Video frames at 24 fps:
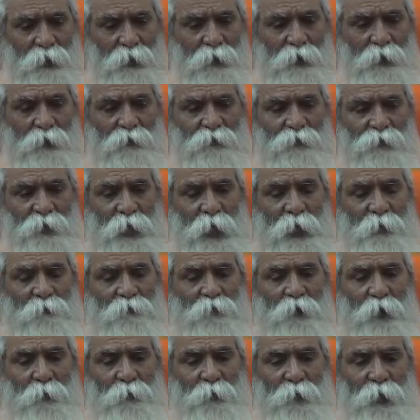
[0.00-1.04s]
This
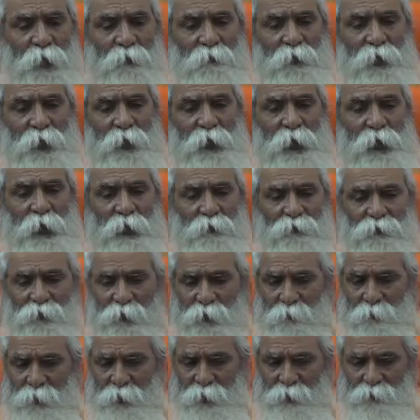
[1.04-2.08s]
type of heaven-like
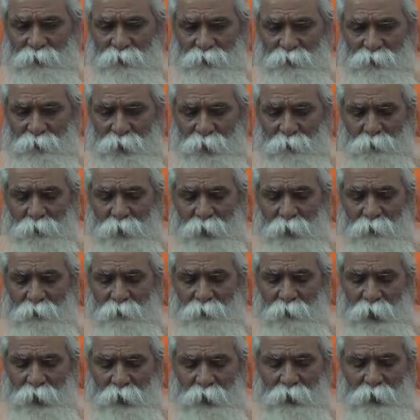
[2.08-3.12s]
families, they will
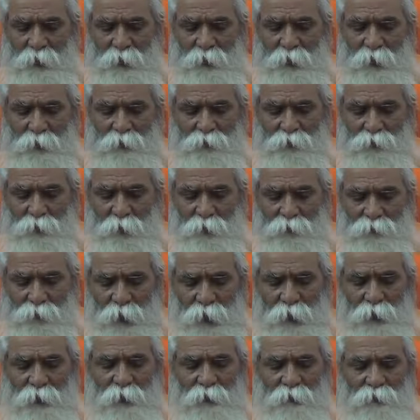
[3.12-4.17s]
make the
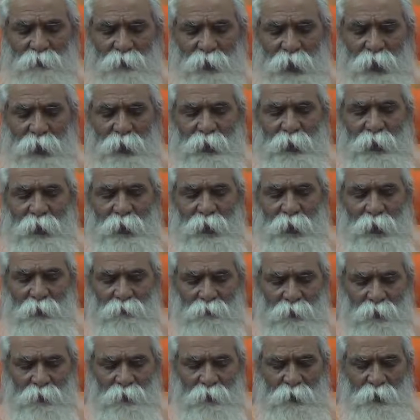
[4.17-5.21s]
societies like a
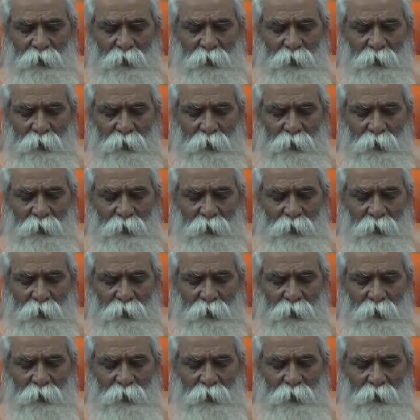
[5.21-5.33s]
heaven.